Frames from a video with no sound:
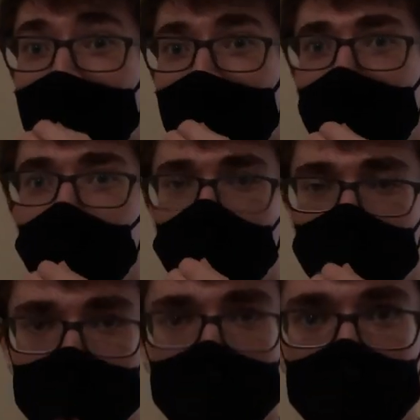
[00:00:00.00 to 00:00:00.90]
and it was
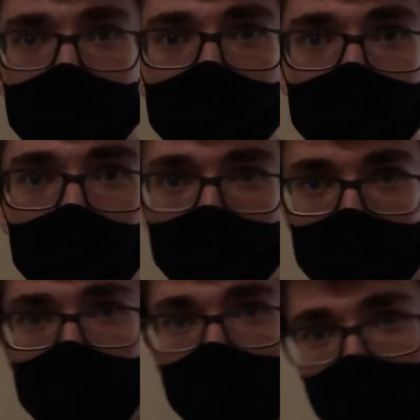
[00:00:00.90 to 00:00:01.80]
also drained of all
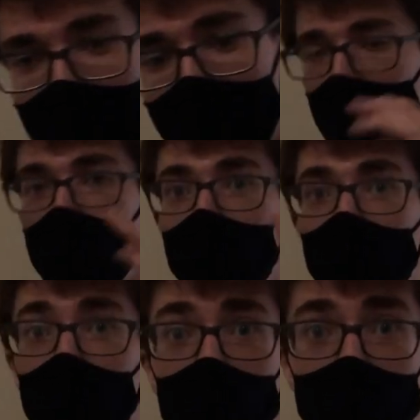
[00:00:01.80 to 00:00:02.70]
its blood.
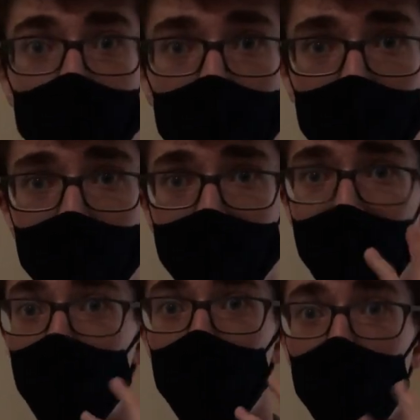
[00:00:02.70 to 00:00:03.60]
Locals are terrified. They
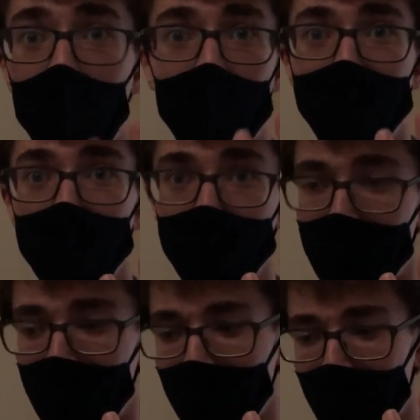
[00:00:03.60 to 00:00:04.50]
have no idea what
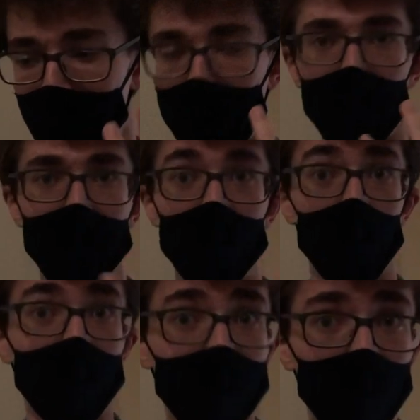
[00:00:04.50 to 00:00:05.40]
this thing is. So
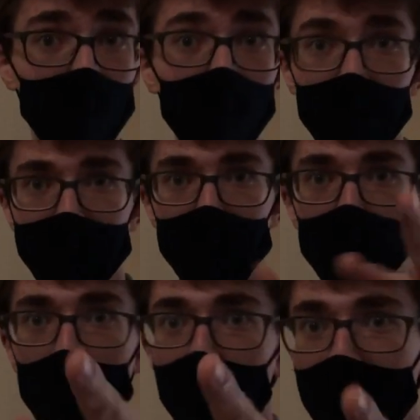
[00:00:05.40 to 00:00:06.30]
what do you do? You go